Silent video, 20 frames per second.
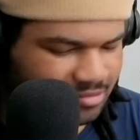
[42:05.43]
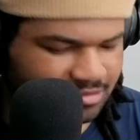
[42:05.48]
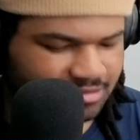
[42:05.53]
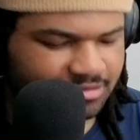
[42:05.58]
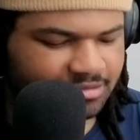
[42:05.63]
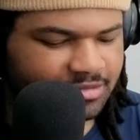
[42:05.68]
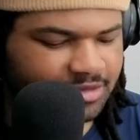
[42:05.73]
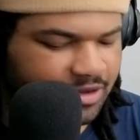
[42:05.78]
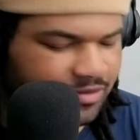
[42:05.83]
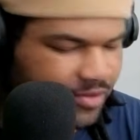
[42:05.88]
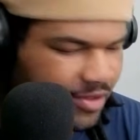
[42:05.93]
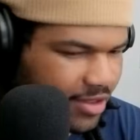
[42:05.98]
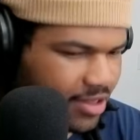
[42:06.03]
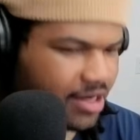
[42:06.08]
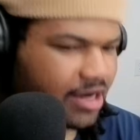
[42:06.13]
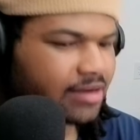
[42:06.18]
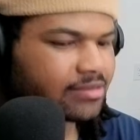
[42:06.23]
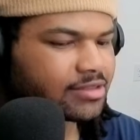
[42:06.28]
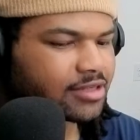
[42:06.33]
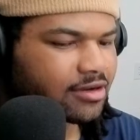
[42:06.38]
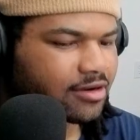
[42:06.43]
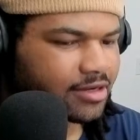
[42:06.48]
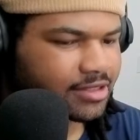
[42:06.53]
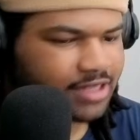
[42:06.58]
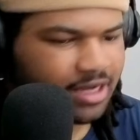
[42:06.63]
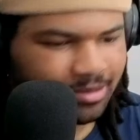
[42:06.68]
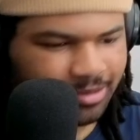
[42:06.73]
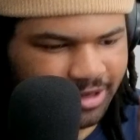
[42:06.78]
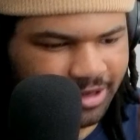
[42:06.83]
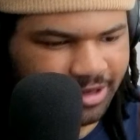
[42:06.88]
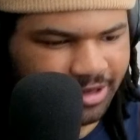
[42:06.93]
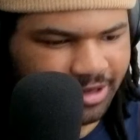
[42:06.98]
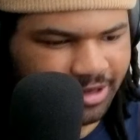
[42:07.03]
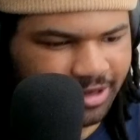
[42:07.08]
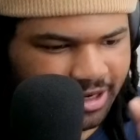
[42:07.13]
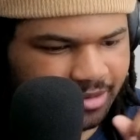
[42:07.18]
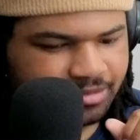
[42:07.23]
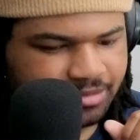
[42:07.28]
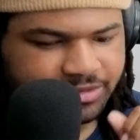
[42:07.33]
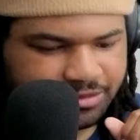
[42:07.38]
Love how that comes on top of that,
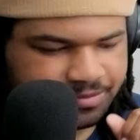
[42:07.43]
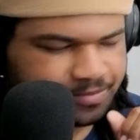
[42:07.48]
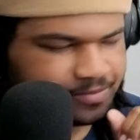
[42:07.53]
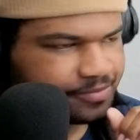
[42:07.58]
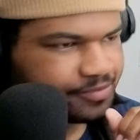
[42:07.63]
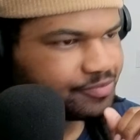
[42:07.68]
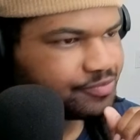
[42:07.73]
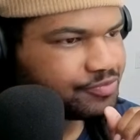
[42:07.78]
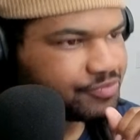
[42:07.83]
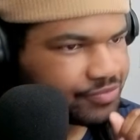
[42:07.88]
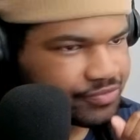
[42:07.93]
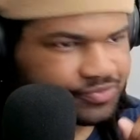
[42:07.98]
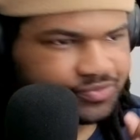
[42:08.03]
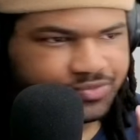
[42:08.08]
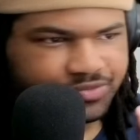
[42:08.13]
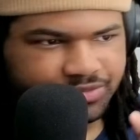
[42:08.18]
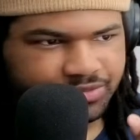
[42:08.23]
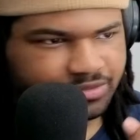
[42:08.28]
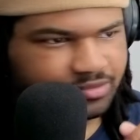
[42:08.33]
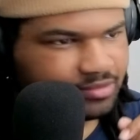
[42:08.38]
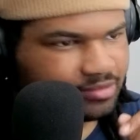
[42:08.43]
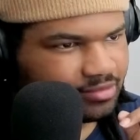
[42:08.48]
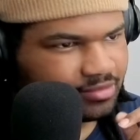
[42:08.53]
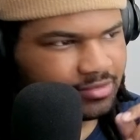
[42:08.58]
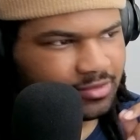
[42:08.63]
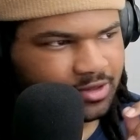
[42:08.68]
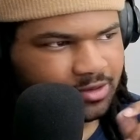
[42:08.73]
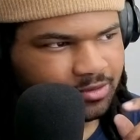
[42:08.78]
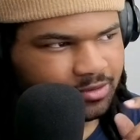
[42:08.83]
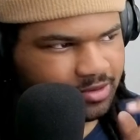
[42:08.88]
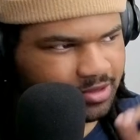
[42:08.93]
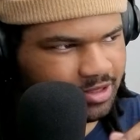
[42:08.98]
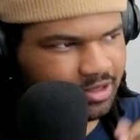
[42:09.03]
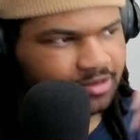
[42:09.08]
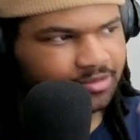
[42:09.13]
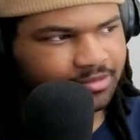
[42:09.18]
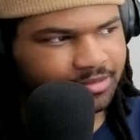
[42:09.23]
you know? With that.